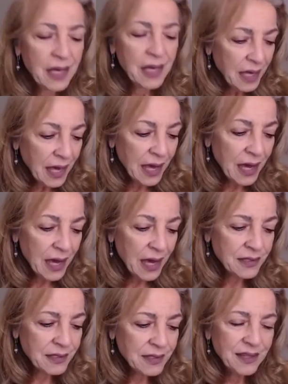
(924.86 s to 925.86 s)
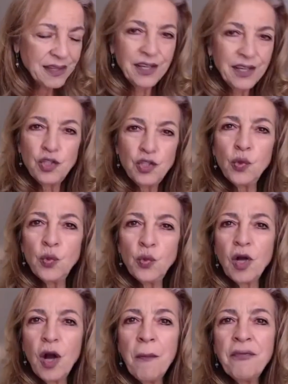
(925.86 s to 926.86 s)
and do
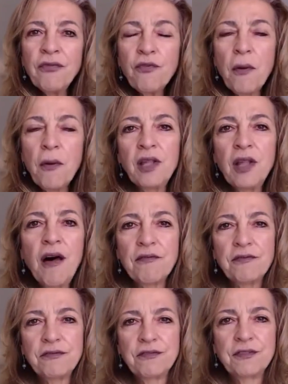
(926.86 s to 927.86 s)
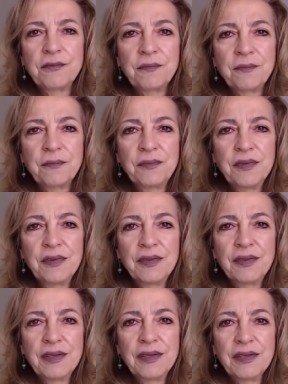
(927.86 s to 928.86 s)
come from love
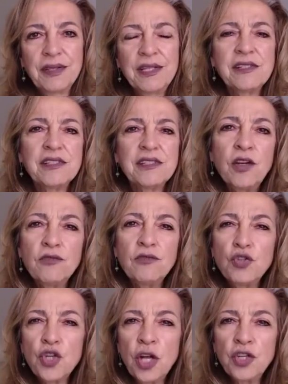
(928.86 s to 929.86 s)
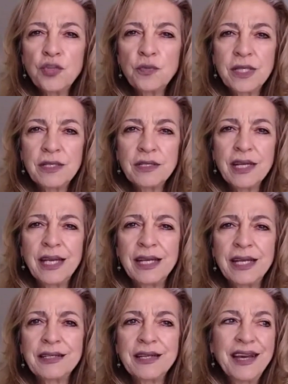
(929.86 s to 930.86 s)
instead of judgment and
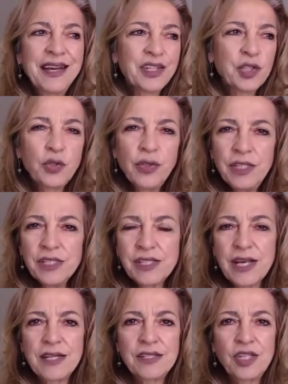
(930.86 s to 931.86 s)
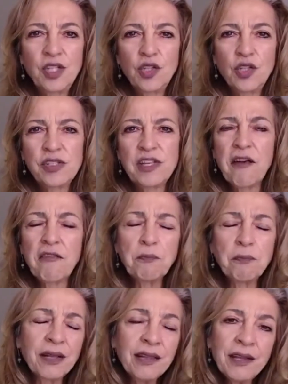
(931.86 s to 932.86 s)
criticizing yourself
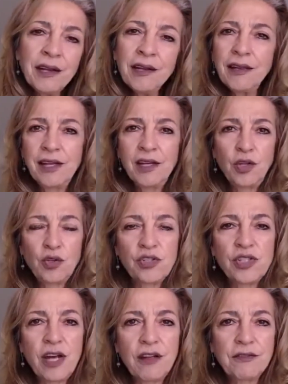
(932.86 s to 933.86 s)
belittling yourself